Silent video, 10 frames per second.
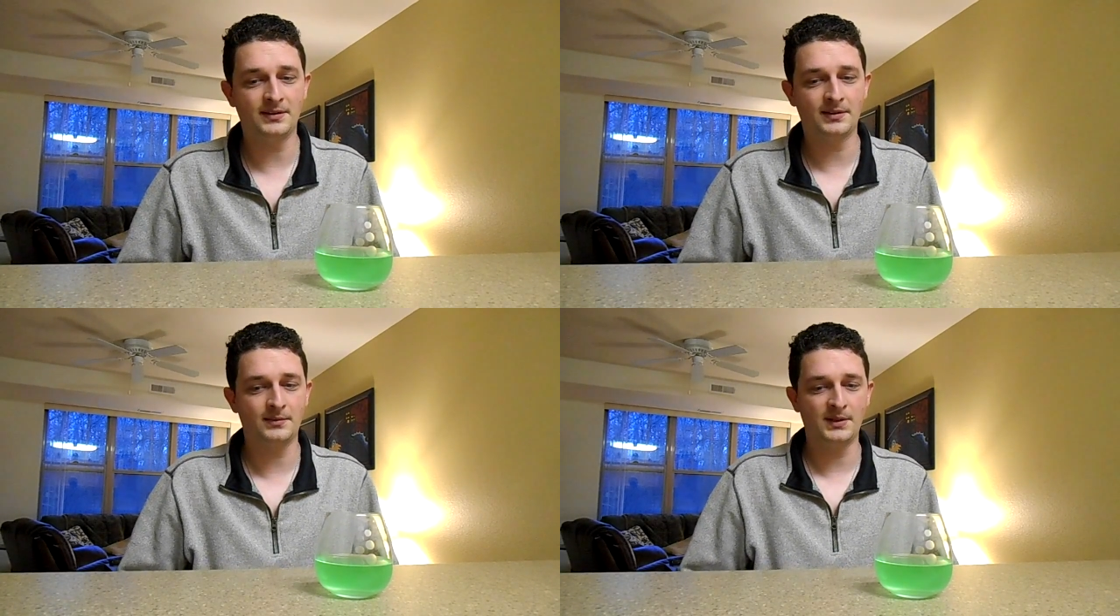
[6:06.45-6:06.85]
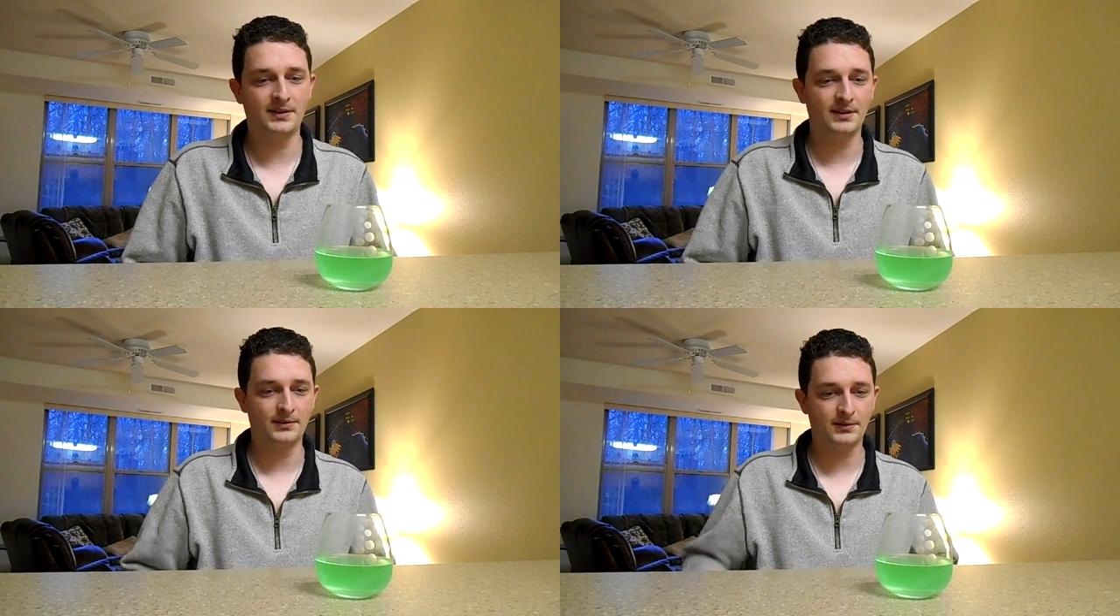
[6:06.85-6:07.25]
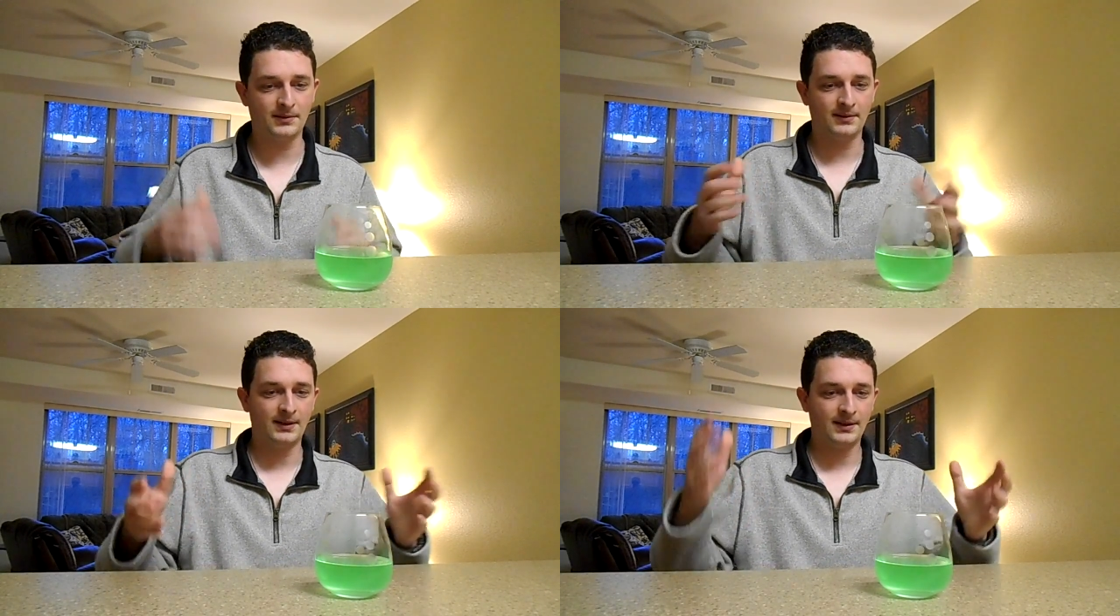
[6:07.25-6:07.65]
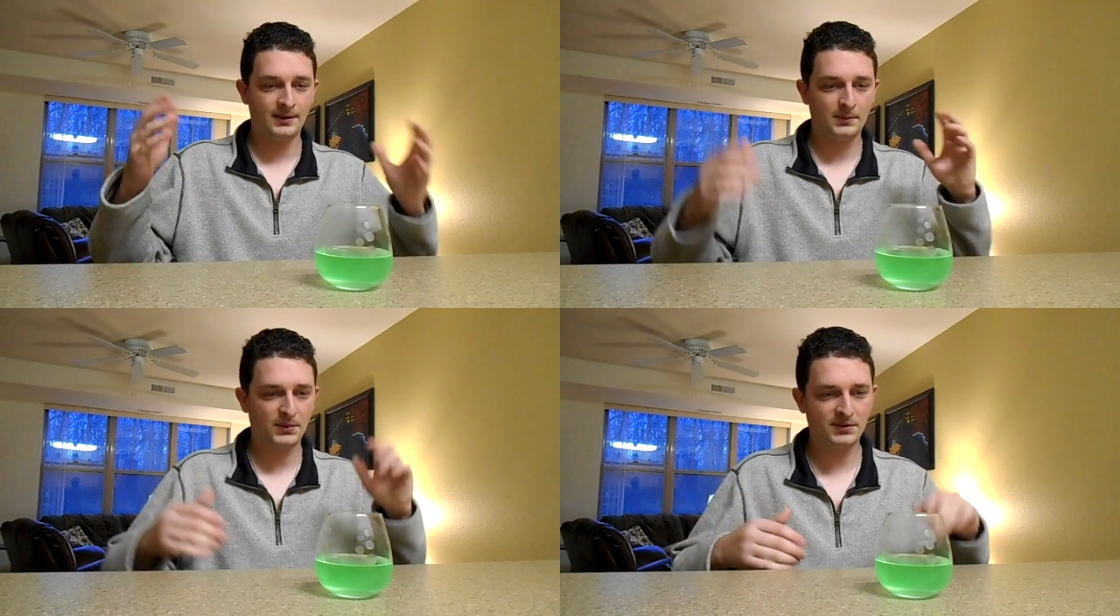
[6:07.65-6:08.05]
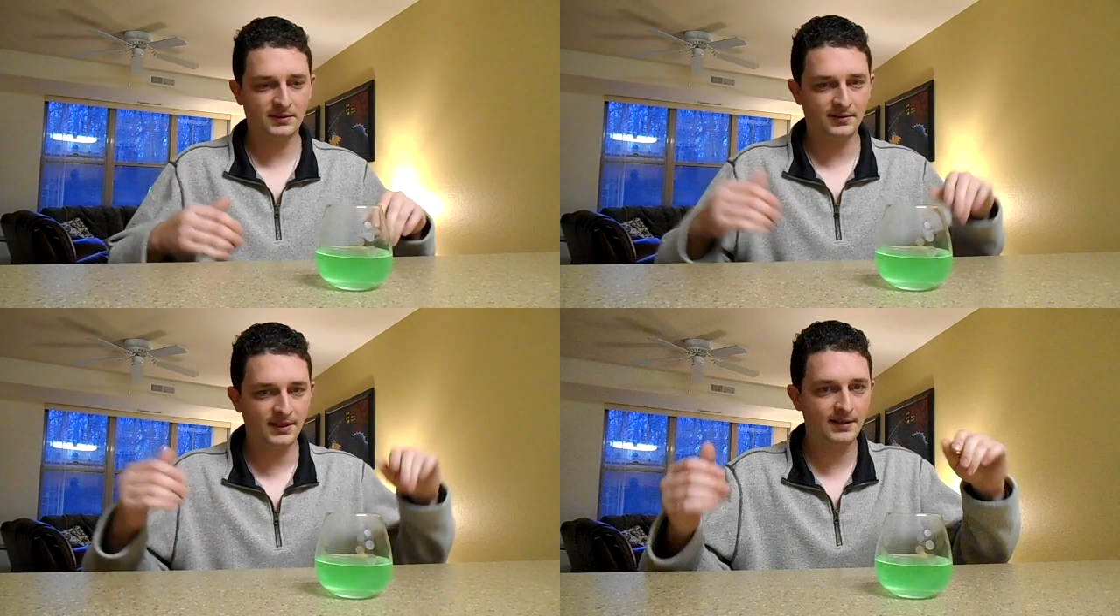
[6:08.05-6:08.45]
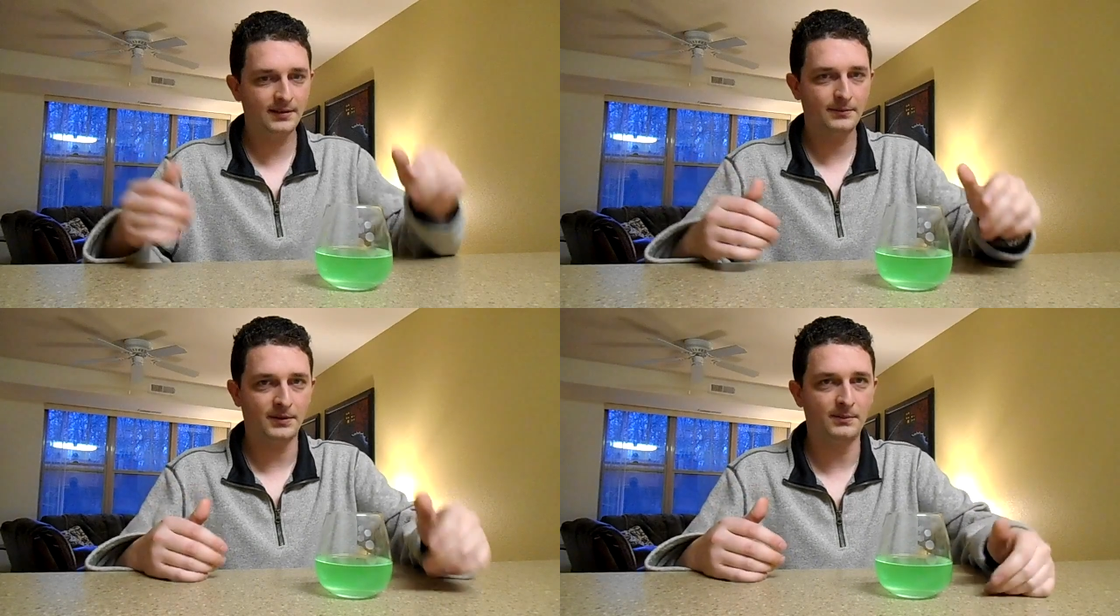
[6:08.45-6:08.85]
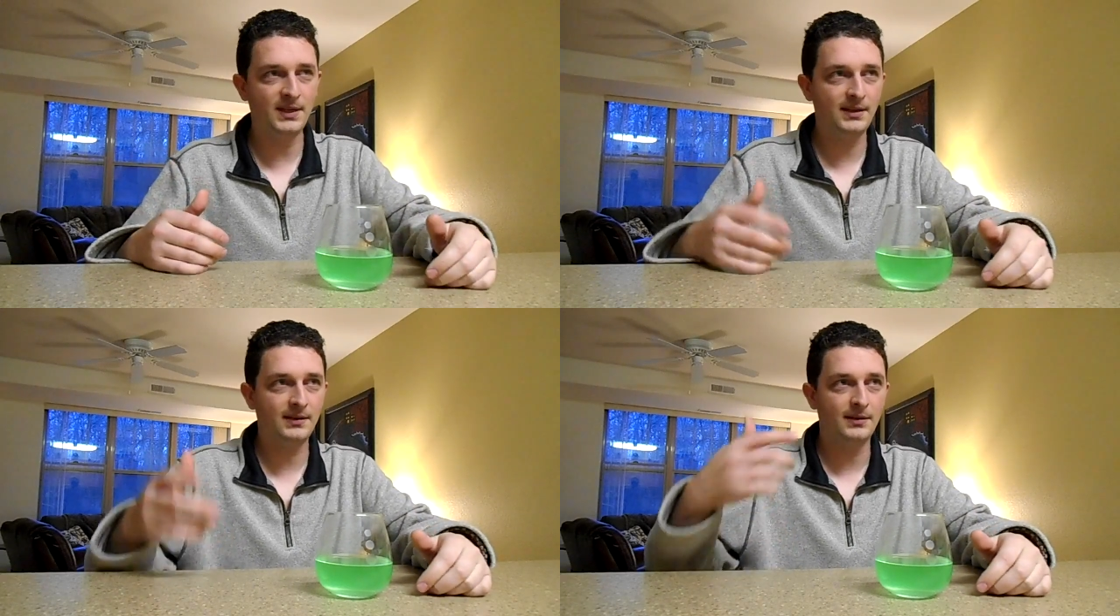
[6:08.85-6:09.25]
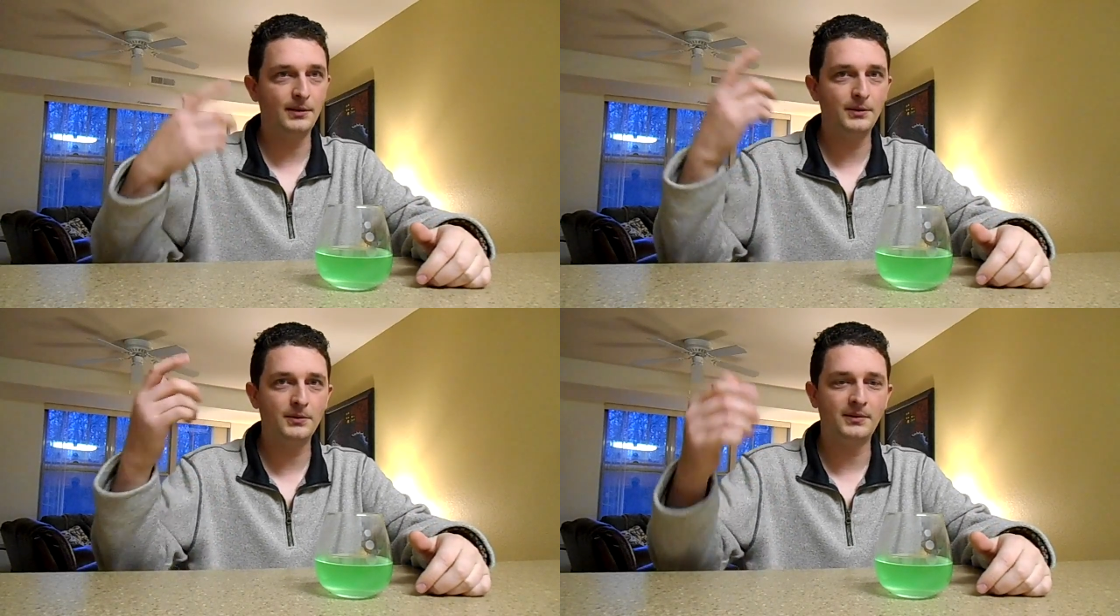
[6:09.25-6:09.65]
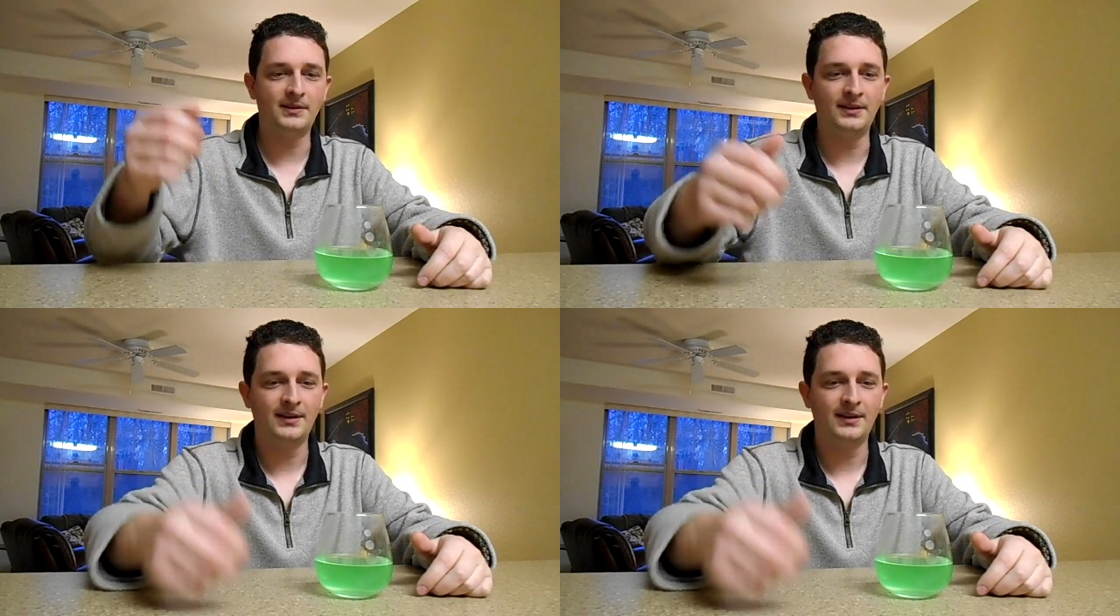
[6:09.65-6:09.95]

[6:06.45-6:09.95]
It's going to be like a little personal thing with me and you